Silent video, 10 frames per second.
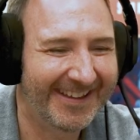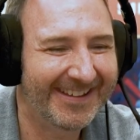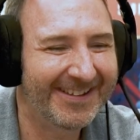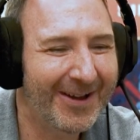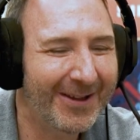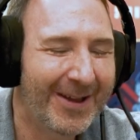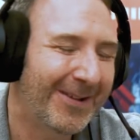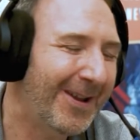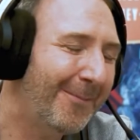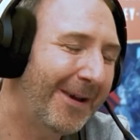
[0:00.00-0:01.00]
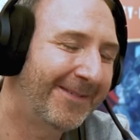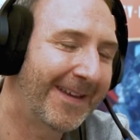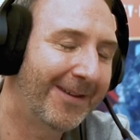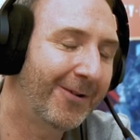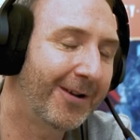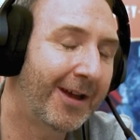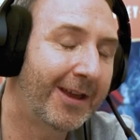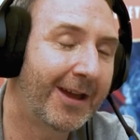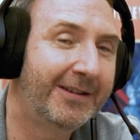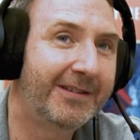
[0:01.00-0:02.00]
It, not not my favorite. I,
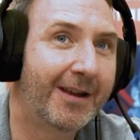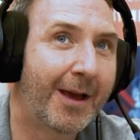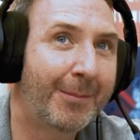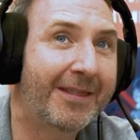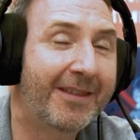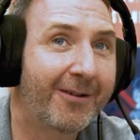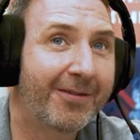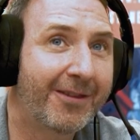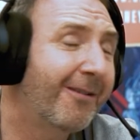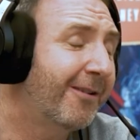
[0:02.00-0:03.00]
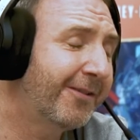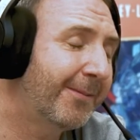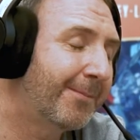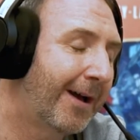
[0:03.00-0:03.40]
I I mean there there are some